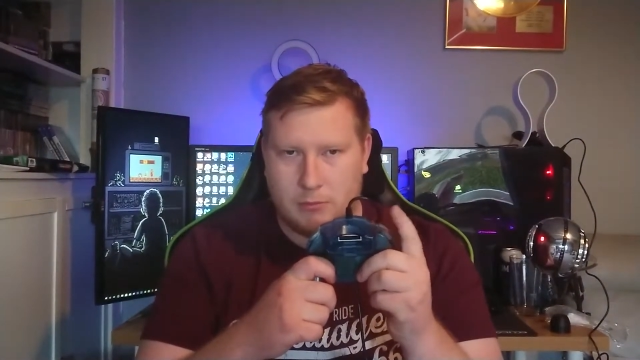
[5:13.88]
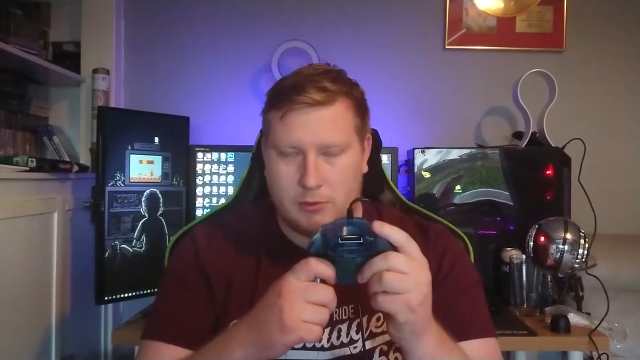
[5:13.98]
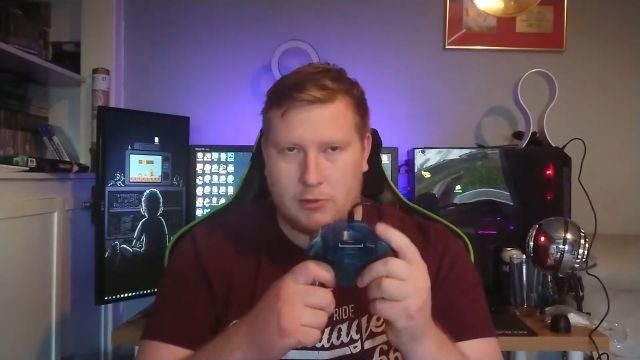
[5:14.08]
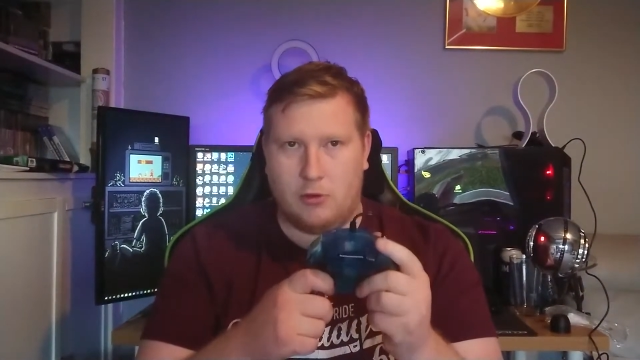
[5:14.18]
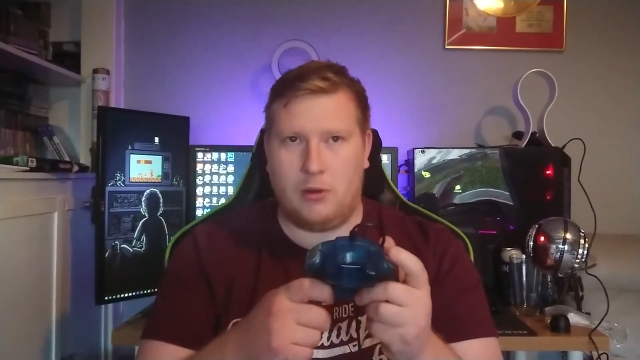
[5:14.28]

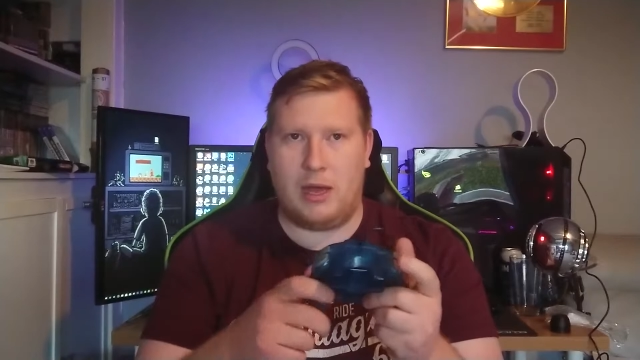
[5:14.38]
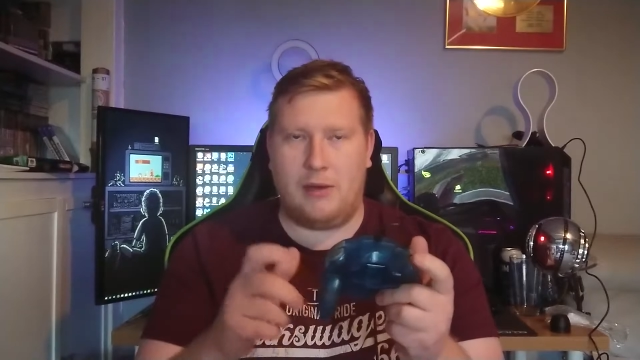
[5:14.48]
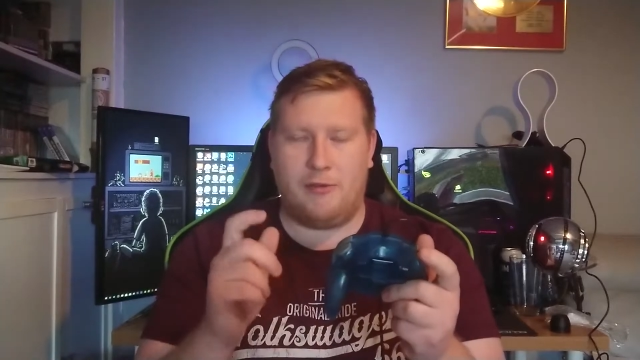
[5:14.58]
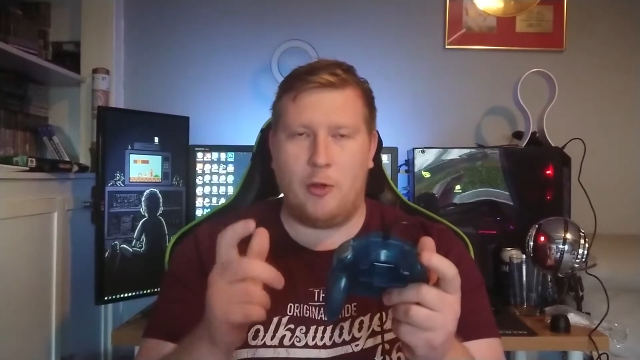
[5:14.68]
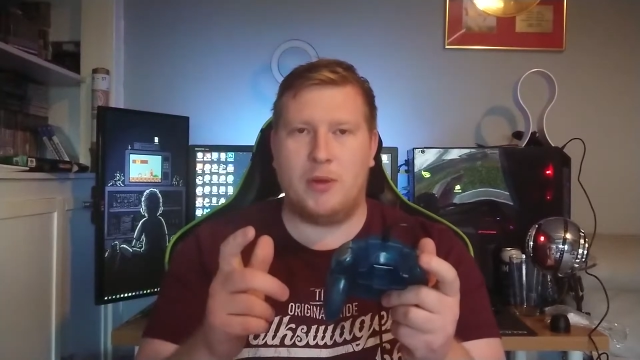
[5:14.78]
So I
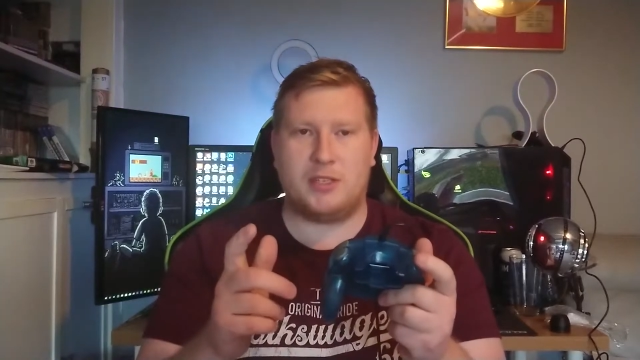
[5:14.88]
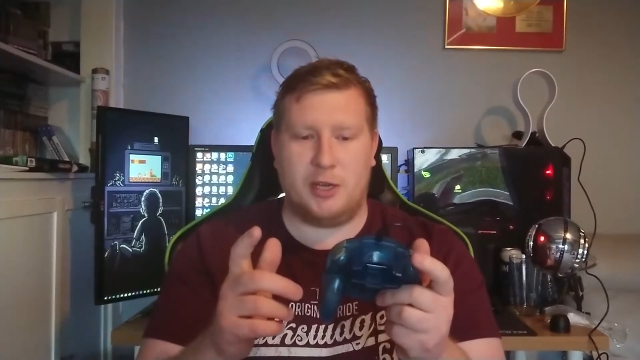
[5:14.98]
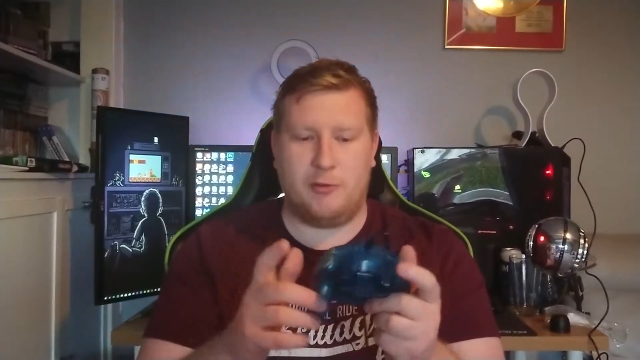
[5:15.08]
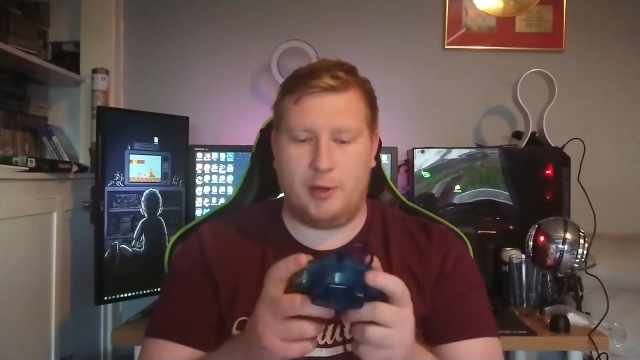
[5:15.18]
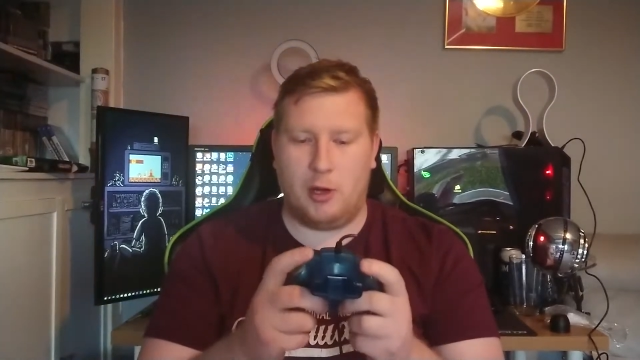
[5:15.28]
found
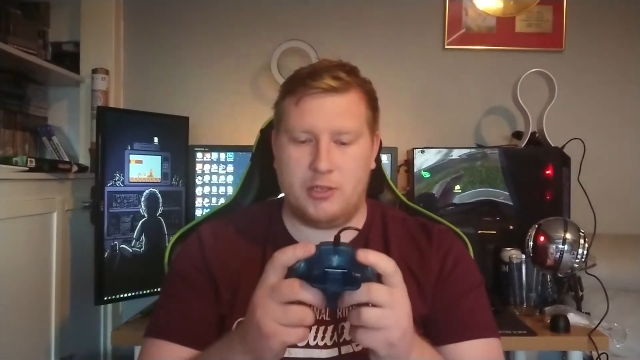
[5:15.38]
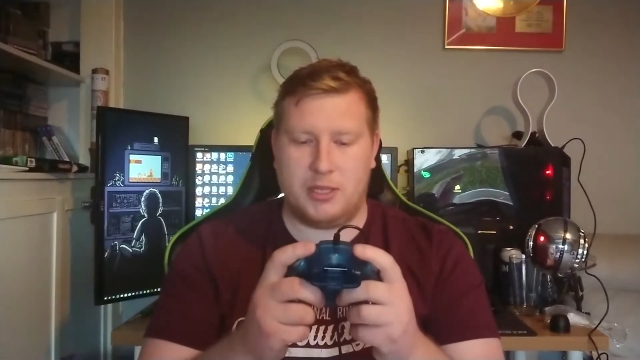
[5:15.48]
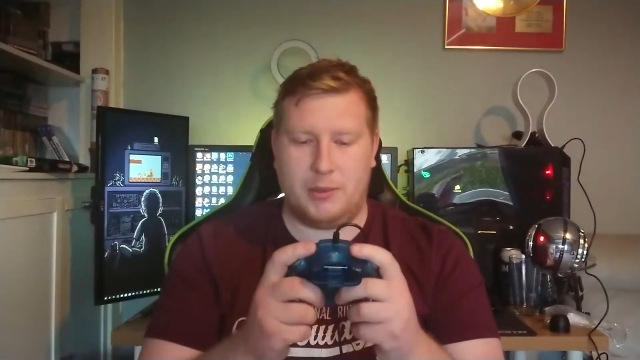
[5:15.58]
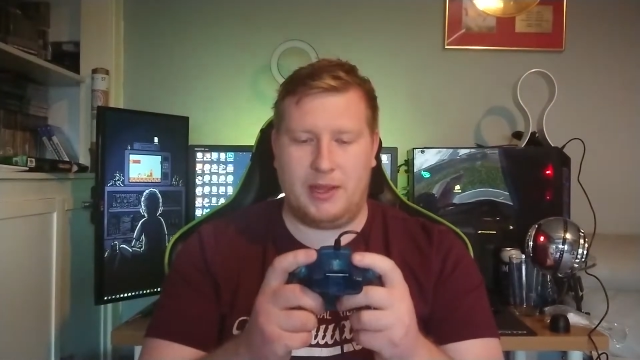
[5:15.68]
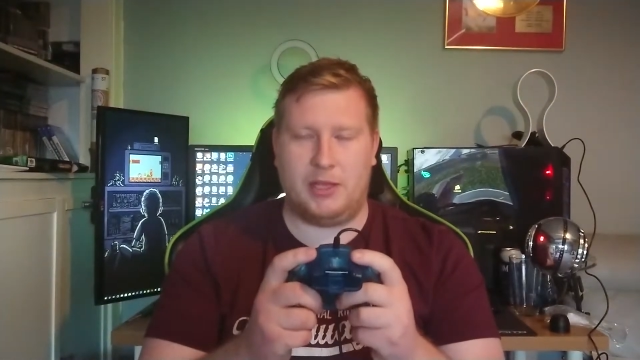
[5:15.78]
myself, because
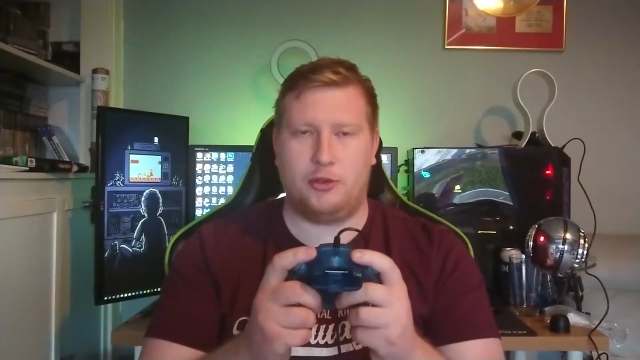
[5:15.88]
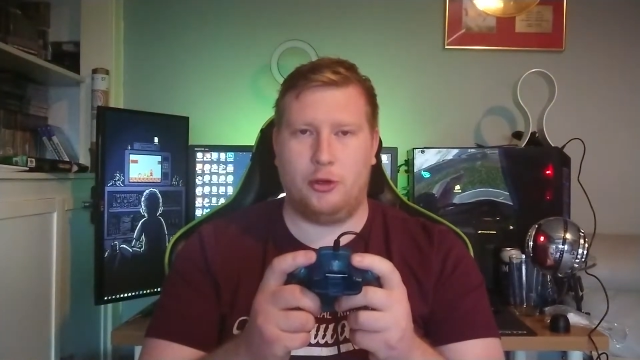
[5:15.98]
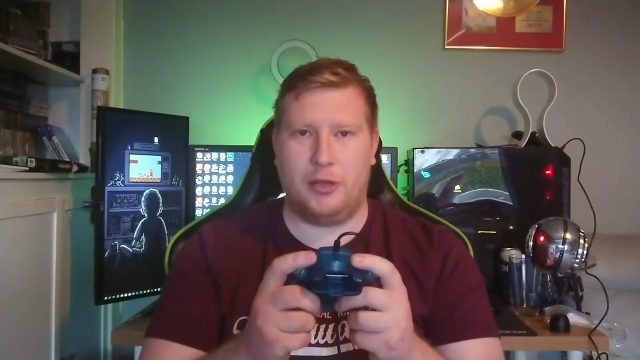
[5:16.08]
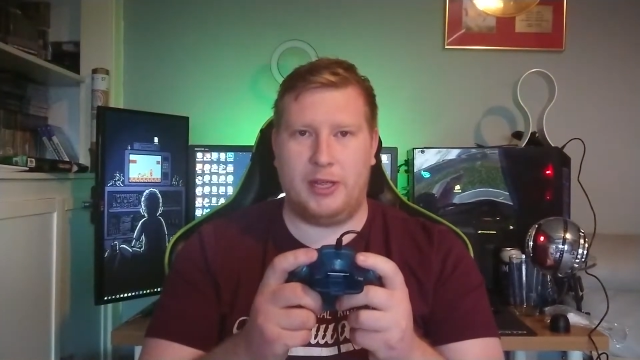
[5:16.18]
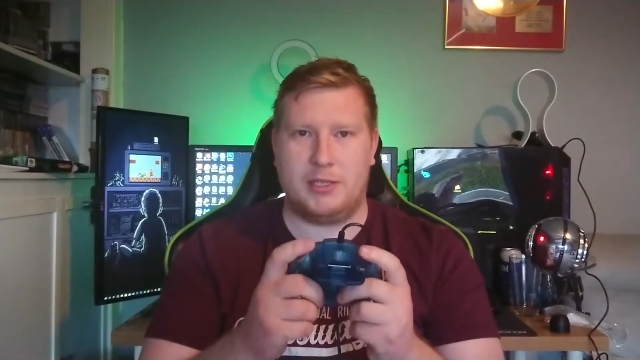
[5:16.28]
of the way the
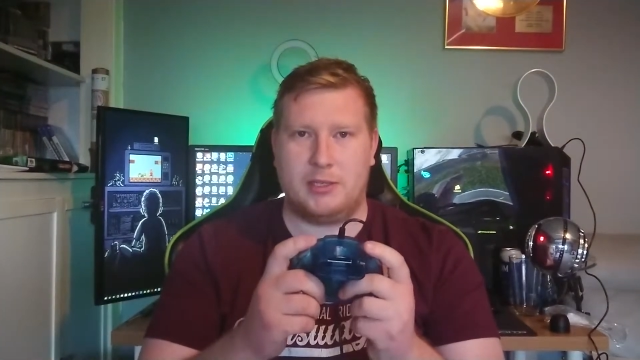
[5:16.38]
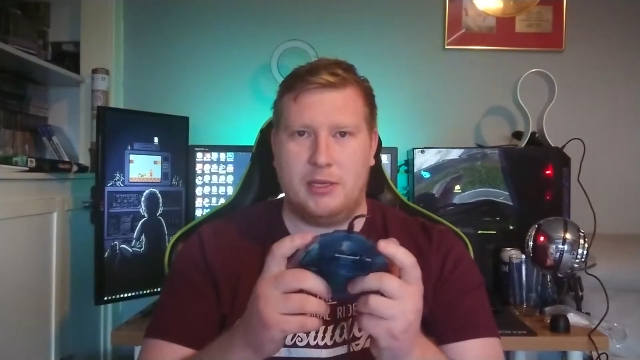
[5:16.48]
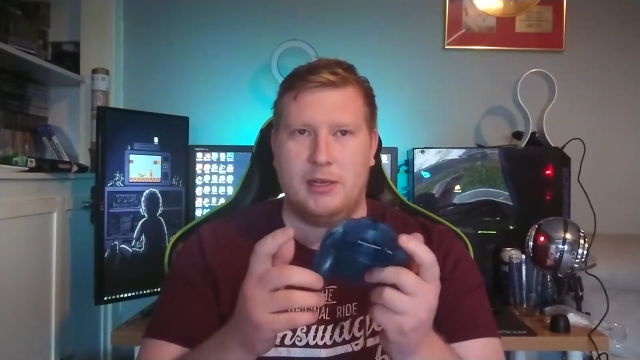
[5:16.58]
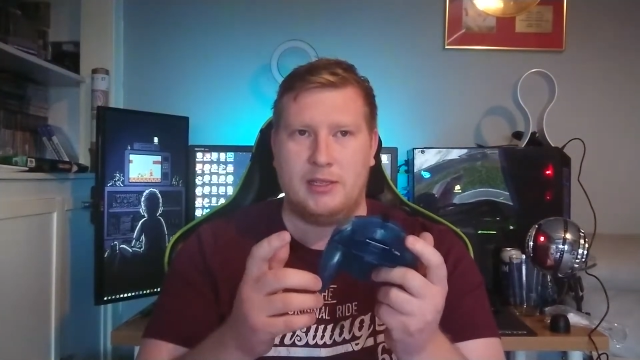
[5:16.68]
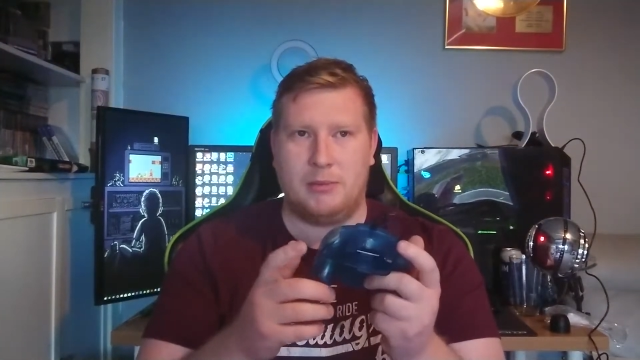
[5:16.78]
controller is,
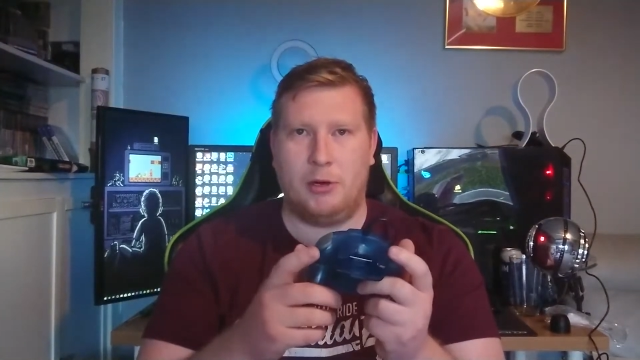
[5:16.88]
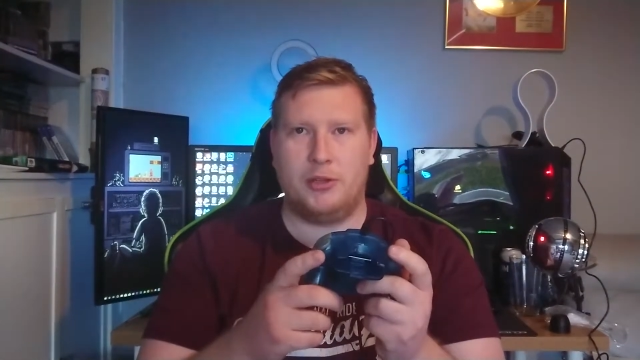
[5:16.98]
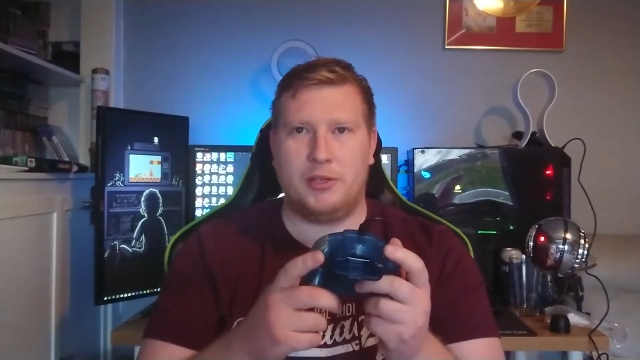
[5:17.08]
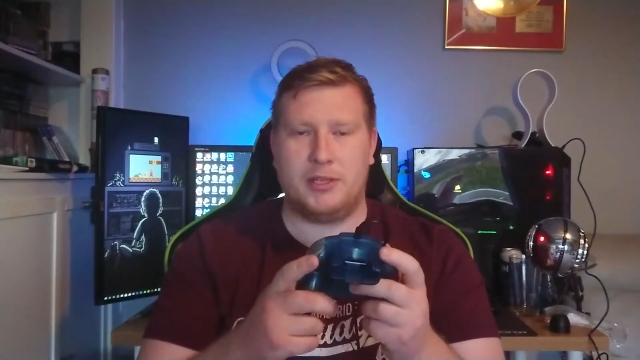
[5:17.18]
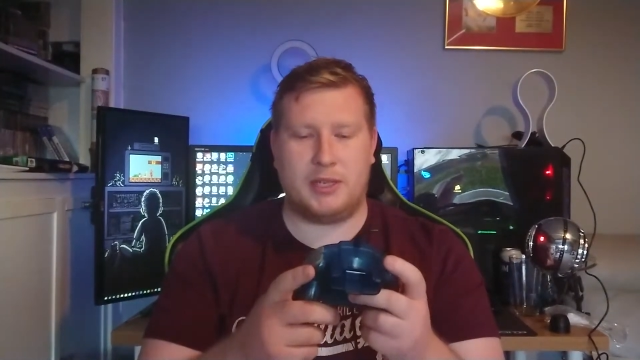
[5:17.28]
it's a
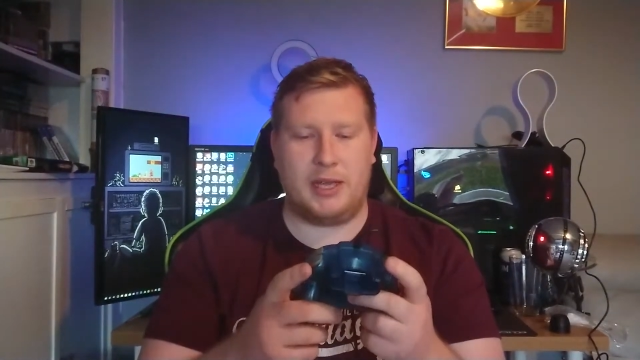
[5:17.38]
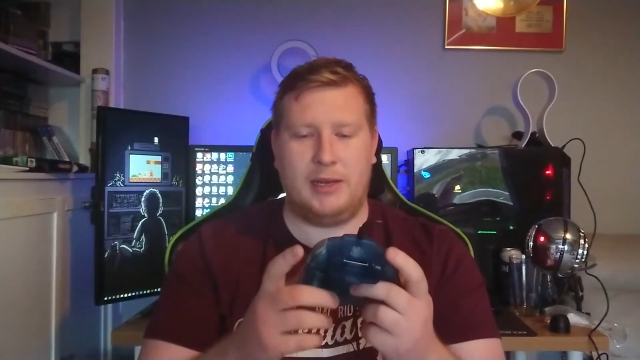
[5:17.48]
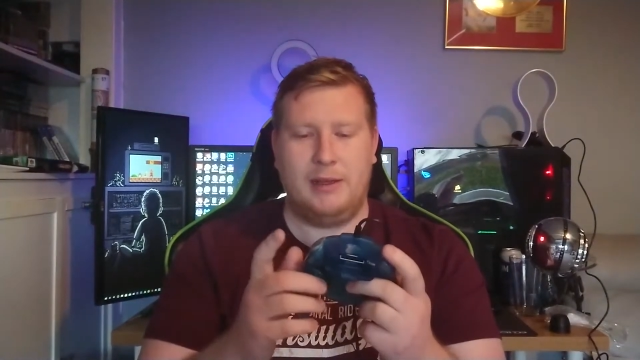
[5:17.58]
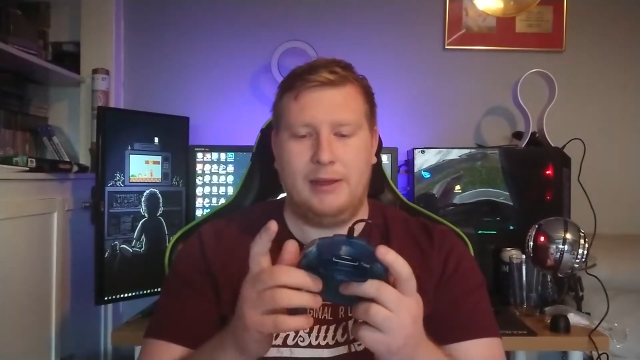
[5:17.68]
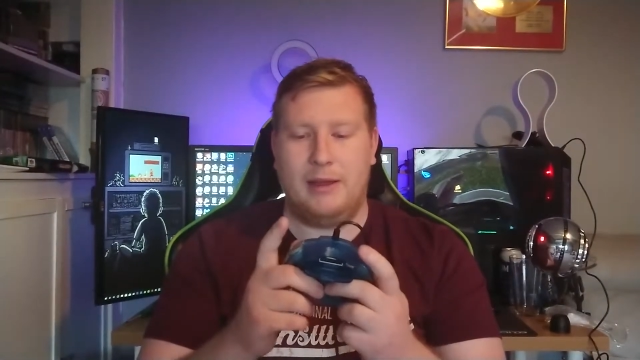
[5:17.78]
modern design,